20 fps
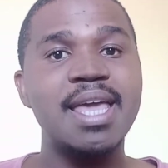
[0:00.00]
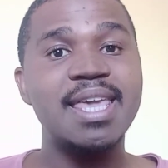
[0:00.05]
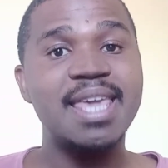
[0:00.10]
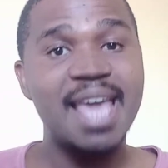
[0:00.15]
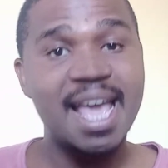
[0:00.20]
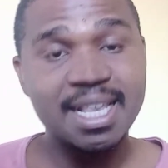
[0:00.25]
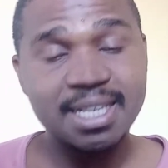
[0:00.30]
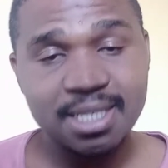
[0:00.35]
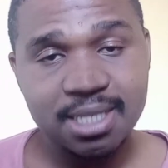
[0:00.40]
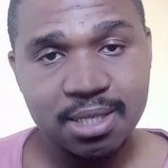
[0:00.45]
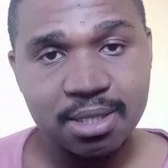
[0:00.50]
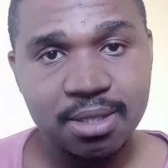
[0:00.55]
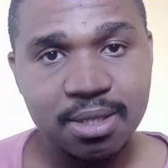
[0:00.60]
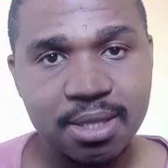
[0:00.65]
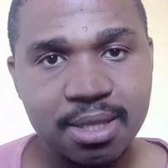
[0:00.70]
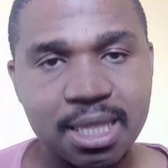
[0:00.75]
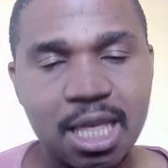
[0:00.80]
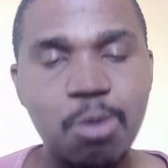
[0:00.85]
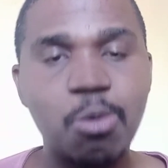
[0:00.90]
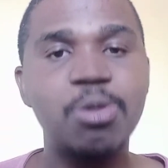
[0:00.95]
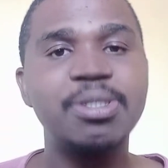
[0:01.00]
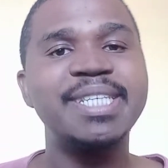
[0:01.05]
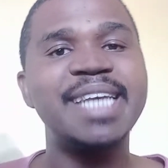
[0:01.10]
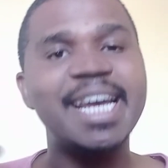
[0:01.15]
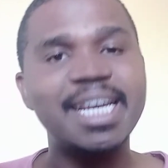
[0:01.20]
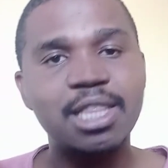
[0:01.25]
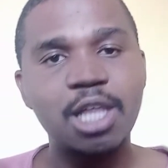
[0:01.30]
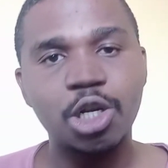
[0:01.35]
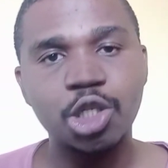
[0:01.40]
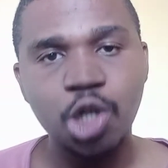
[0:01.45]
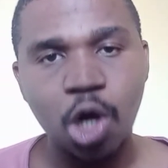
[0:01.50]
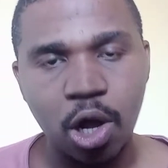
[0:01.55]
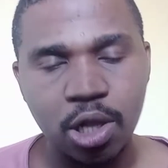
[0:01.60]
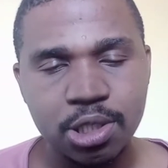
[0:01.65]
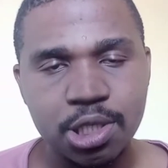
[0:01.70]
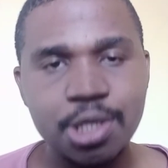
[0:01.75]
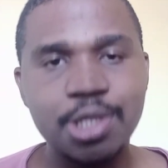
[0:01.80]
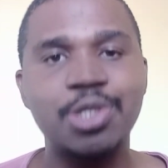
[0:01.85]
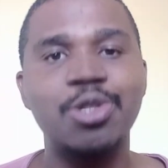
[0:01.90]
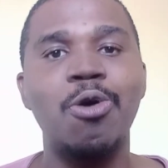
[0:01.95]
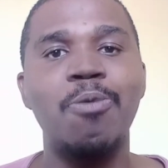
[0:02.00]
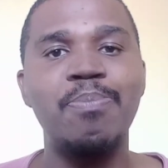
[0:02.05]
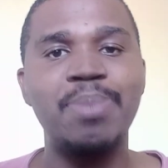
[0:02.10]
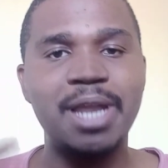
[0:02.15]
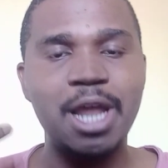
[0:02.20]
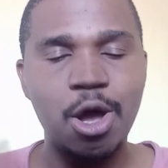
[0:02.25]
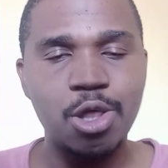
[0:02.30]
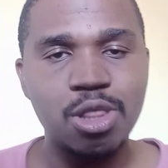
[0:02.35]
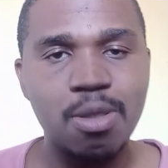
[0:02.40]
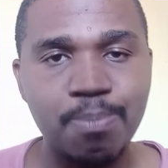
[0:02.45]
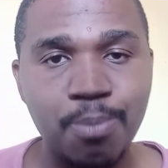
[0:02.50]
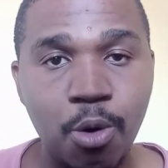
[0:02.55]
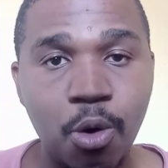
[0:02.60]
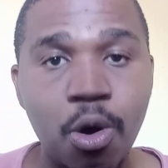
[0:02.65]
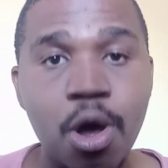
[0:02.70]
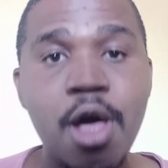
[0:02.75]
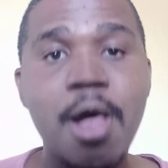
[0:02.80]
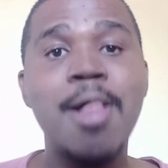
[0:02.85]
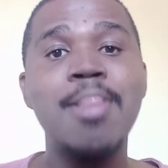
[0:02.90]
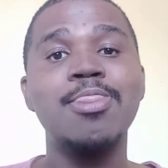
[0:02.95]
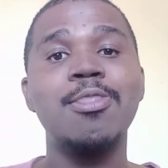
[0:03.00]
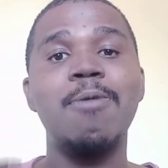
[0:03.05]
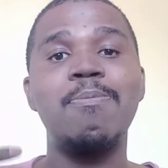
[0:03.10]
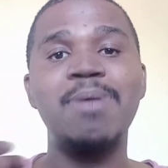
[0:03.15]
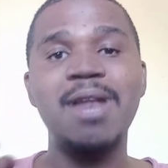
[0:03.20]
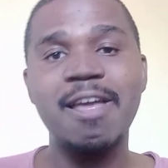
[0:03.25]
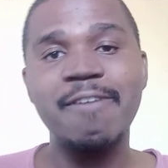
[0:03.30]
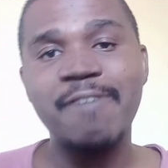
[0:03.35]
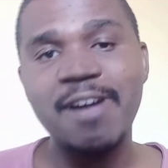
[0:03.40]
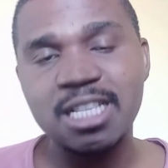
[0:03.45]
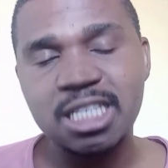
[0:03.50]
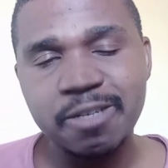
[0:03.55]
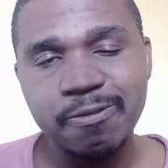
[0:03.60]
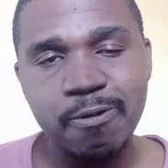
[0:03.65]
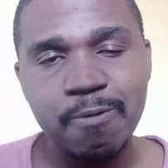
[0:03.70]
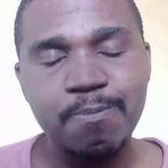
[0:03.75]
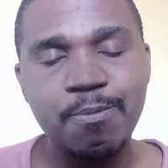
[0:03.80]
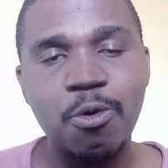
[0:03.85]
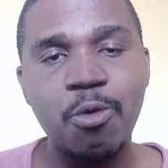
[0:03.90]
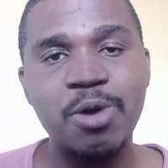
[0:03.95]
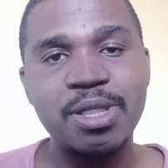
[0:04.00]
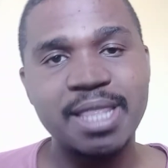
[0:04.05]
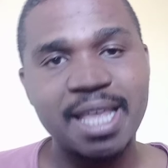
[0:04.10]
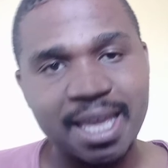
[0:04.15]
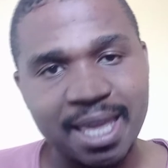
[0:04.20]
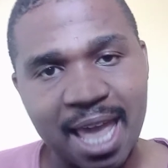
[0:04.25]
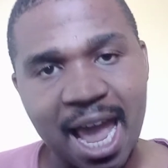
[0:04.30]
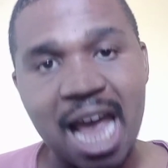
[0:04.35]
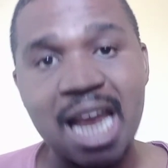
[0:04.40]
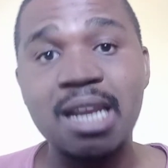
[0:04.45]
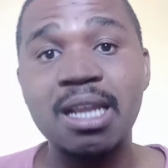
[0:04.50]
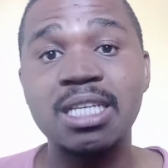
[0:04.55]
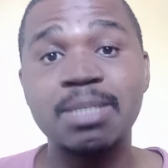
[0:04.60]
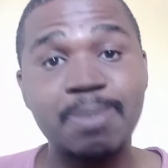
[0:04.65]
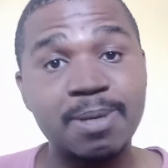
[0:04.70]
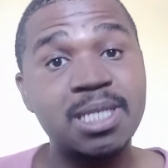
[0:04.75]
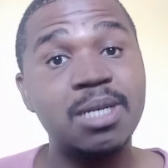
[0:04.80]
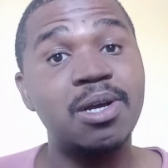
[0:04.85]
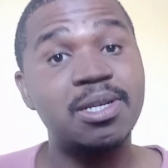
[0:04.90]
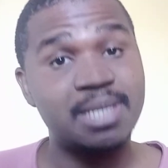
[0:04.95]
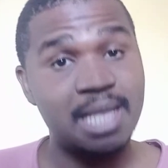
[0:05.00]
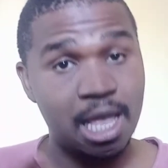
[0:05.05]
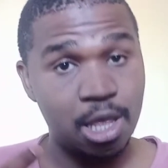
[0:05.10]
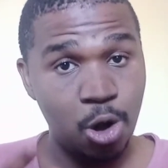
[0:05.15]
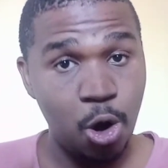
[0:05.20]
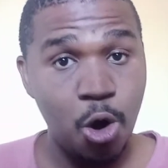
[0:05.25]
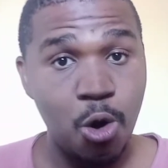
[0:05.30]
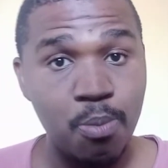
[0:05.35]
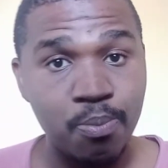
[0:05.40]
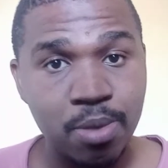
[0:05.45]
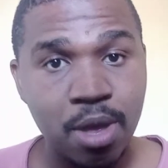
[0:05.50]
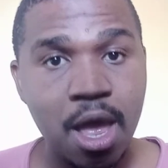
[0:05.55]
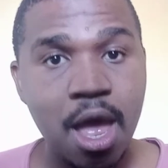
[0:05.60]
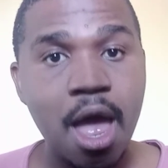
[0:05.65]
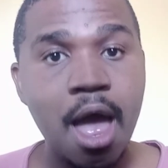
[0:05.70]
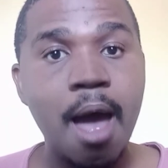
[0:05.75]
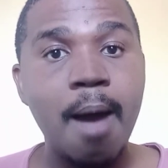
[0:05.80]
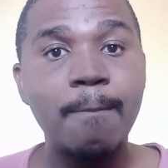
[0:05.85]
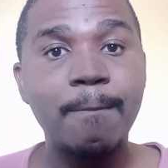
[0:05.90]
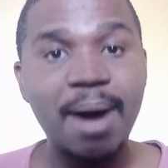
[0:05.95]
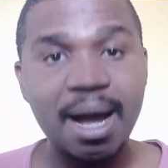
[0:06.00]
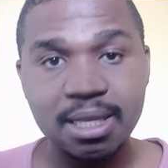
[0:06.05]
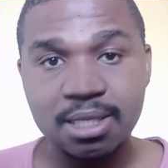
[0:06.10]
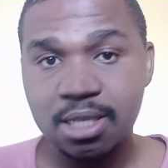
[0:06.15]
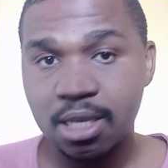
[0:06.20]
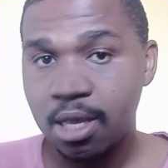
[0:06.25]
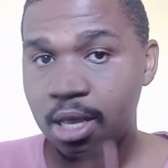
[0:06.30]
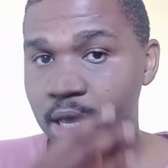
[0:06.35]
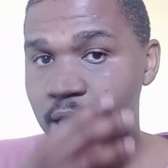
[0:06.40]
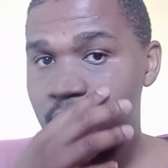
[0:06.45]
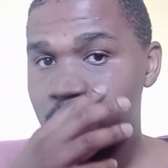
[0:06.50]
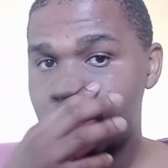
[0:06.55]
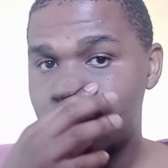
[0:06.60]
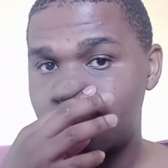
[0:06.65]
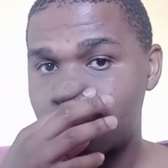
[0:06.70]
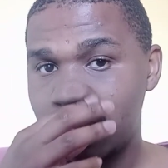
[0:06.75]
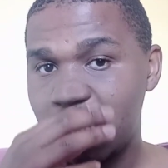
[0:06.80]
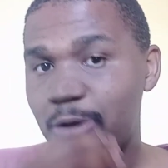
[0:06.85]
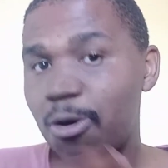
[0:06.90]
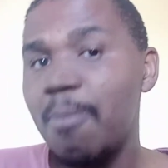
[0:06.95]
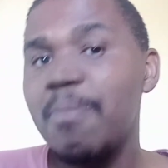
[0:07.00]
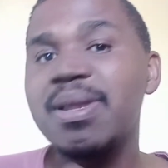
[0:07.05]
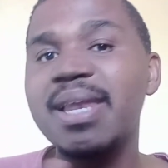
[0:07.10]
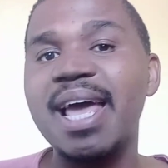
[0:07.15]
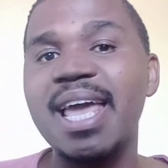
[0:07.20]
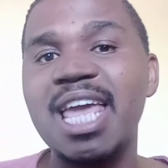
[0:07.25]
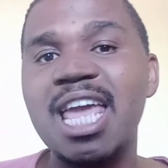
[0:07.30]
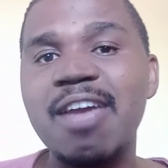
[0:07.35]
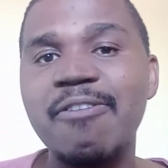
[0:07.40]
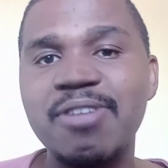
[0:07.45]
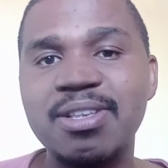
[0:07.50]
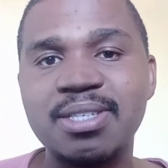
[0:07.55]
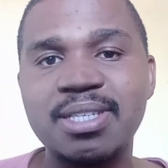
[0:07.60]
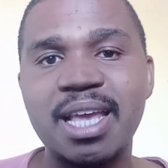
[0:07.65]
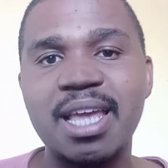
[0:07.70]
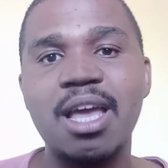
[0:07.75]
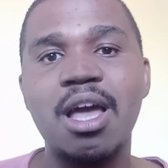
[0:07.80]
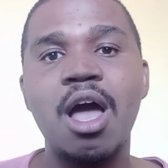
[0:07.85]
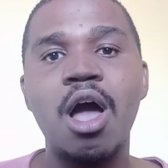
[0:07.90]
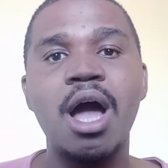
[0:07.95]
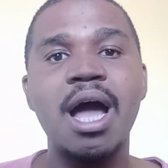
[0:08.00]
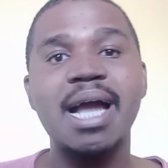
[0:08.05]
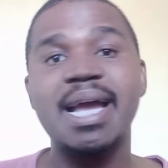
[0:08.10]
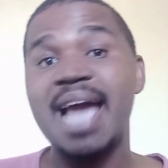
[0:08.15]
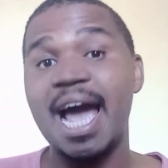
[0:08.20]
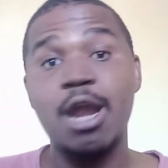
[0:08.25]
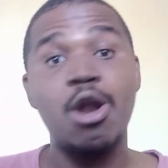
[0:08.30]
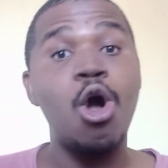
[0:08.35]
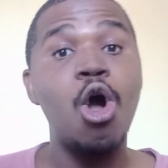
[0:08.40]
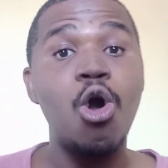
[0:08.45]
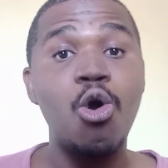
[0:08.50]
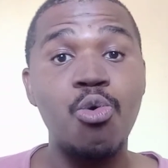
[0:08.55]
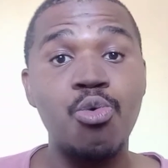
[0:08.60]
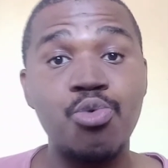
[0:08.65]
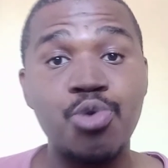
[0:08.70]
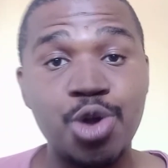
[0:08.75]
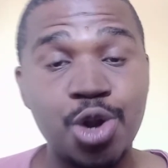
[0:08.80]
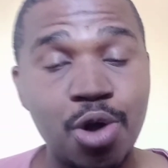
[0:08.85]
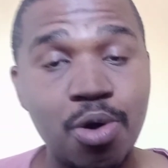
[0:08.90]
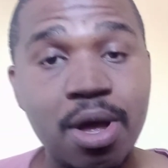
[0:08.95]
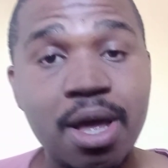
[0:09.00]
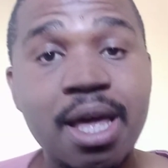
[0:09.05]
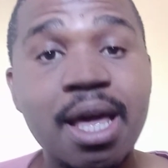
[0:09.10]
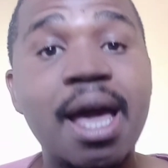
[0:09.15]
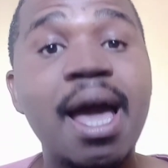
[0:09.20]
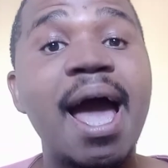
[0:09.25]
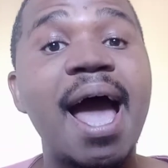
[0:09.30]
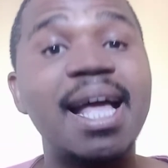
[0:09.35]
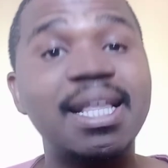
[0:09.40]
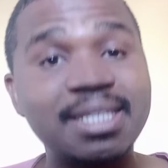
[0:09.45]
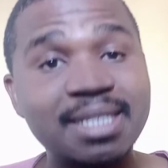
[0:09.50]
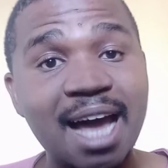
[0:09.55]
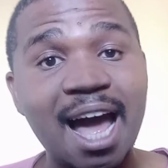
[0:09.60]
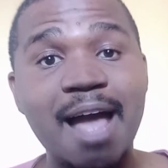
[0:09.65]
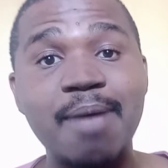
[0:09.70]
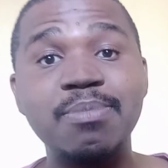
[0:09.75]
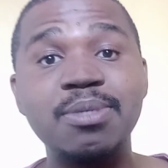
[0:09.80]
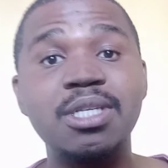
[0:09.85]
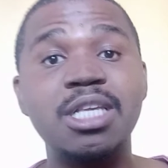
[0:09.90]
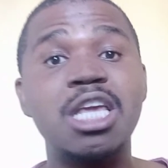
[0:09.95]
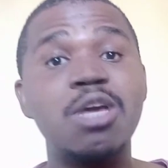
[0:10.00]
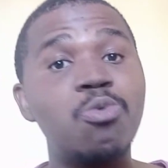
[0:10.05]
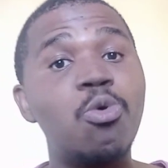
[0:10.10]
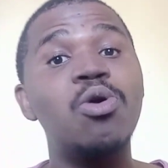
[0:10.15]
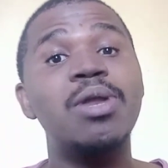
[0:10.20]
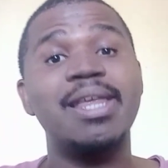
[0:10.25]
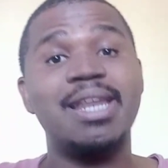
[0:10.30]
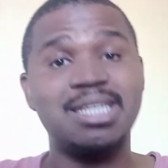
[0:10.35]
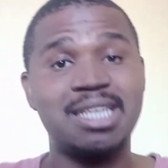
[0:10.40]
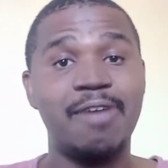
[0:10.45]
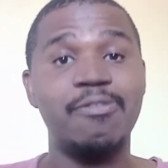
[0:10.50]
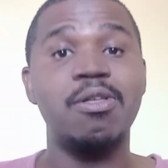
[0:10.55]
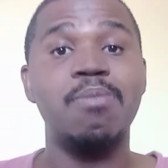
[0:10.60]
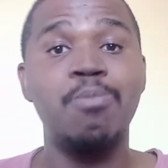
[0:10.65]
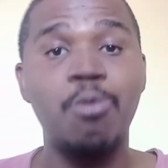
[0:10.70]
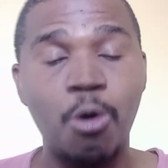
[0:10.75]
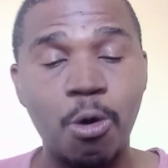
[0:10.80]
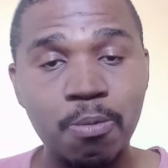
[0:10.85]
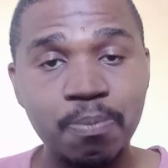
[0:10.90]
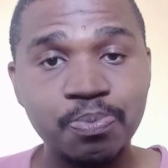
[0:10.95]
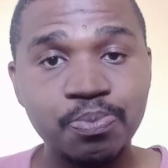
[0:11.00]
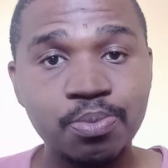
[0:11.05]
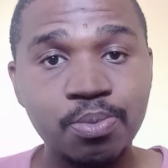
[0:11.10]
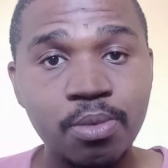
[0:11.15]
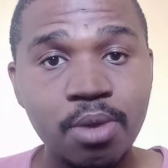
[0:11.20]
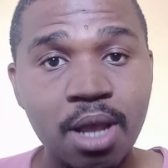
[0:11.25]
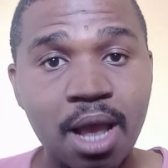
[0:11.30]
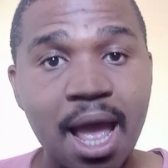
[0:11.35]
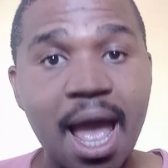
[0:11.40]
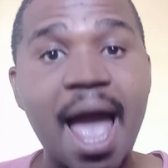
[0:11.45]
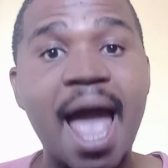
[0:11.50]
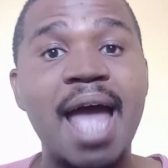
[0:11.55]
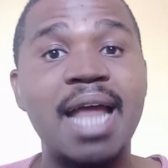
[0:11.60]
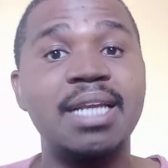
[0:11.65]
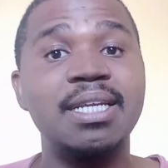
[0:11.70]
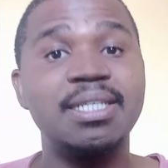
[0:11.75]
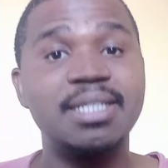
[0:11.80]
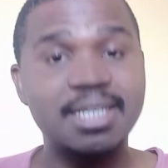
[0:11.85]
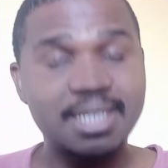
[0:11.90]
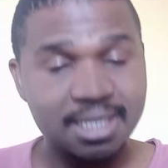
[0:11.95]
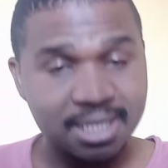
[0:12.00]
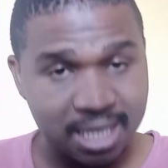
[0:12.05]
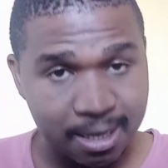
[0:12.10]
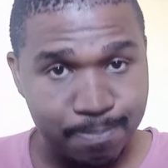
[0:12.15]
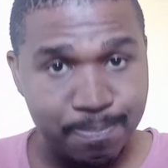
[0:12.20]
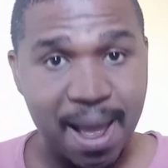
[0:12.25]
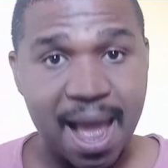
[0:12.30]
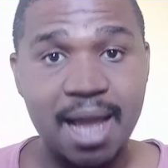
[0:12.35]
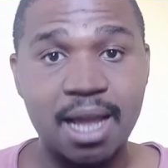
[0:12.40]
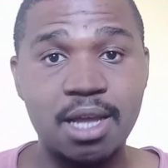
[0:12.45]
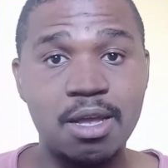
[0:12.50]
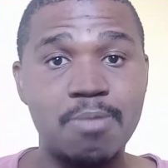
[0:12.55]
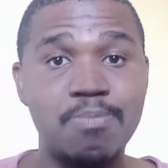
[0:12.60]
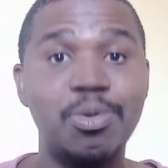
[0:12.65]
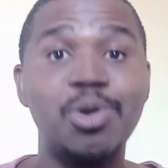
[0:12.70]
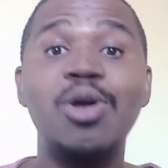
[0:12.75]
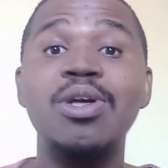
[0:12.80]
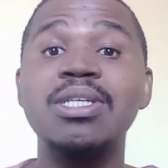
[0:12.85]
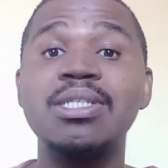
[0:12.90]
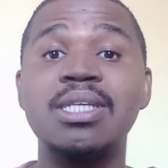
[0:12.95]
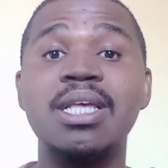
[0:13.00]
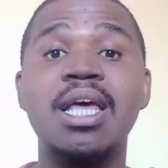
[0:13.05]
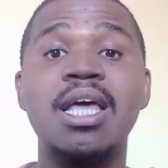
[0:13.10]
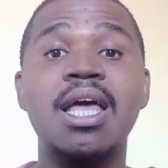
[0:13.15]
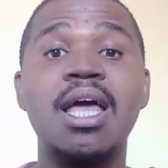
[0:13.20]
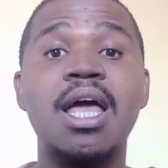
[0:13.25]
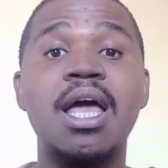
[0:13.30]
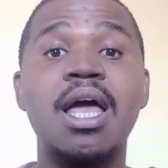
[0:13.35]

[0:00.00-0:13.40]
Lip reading: yes, they will take their chances, they'll play on the ball, they'll play fancy football when they can, especially because they're at home, but he won't be naive and say, gun-ho, At times, he will let us have the ball and just sit back, because